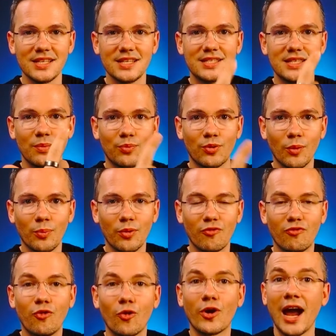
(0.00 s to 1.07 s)
is the proper
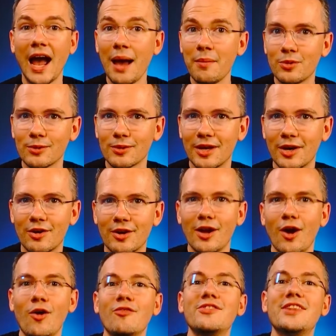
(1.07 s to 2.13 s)
vocabulary
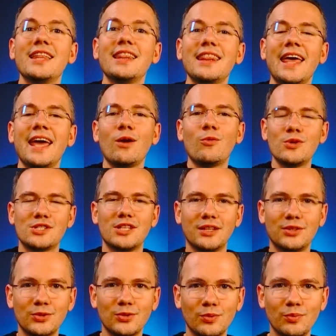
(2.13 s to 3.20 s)
of the language
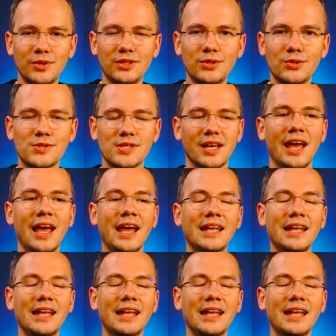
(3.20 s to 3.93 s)
that you will be using.